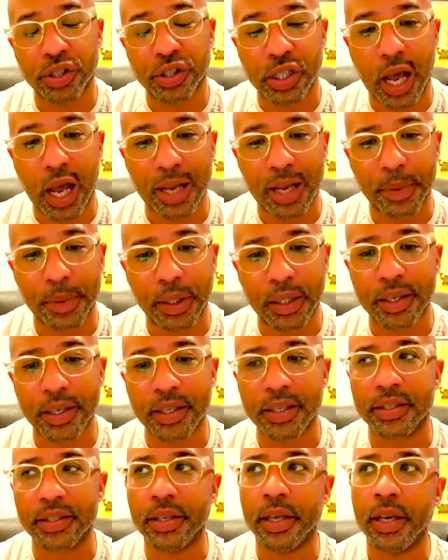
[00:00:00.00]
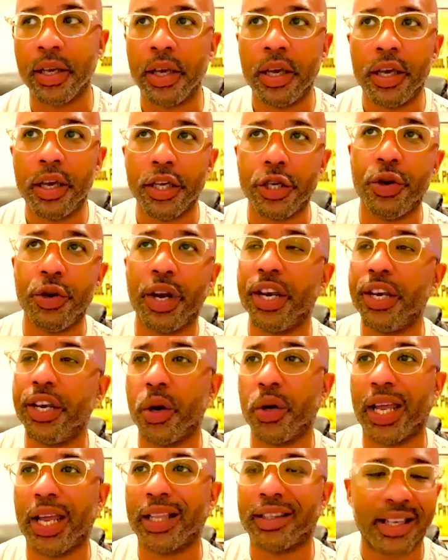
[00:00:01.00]
shock because you didn't
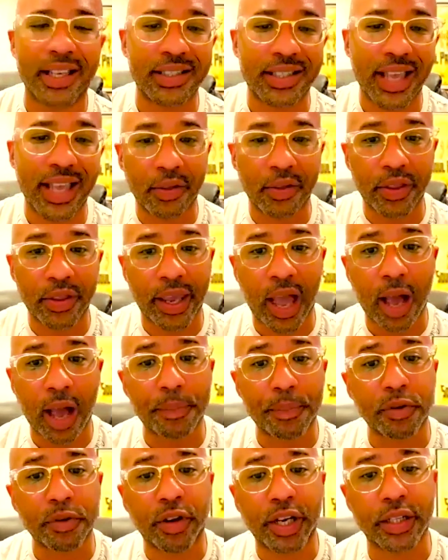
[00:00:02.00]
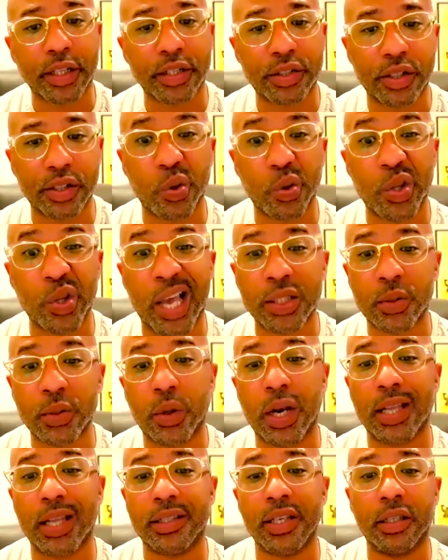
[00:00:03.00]
know that that's how they operated. So that's what
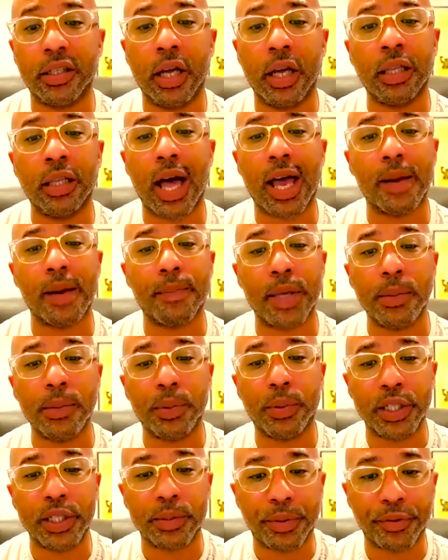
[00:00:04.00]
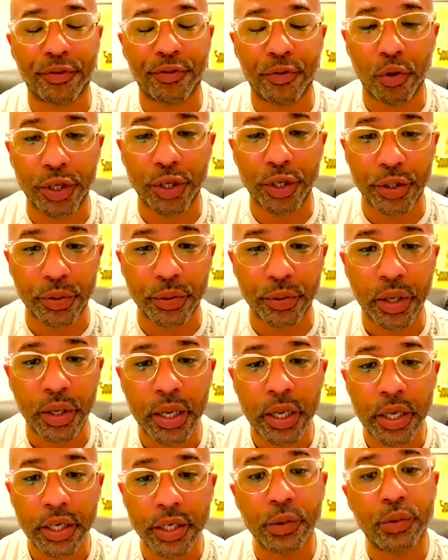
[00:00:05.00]
I tell a lot of people is before you
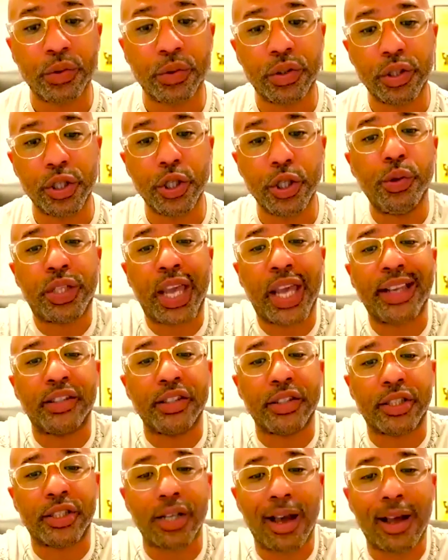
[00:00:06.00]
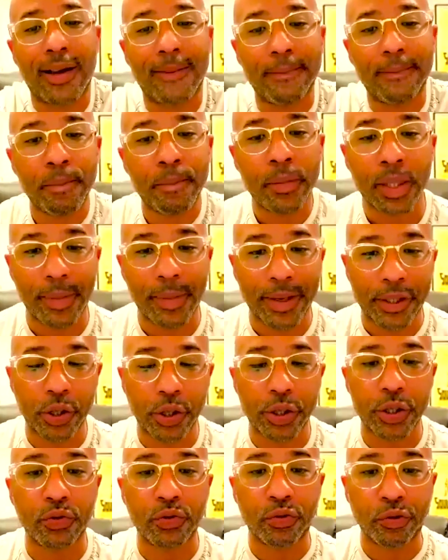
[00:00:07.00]
take the job, make sure
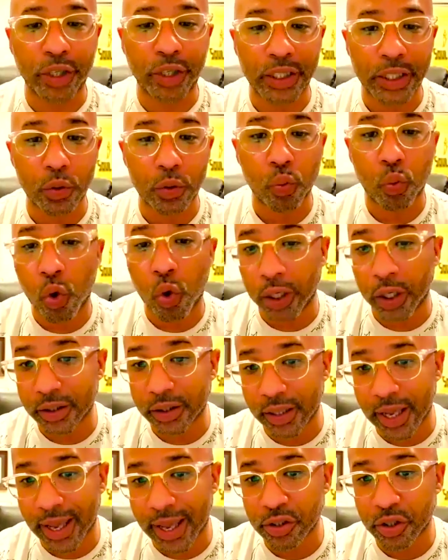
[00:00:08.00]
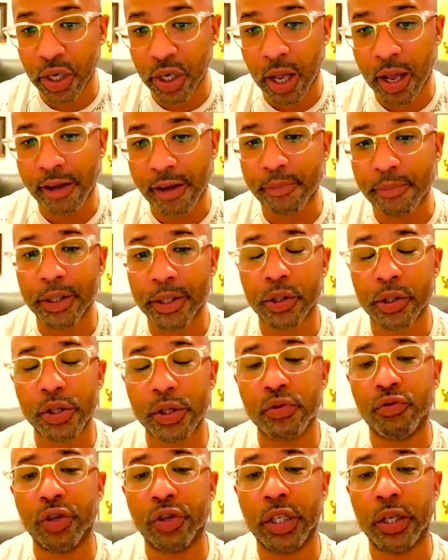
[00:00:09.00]
you really want that job, make sure
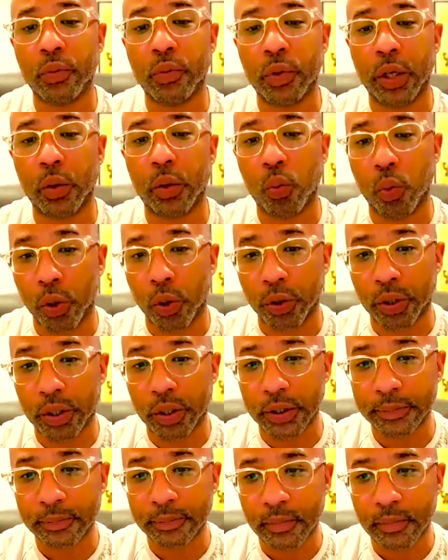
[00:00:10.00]
you really want to work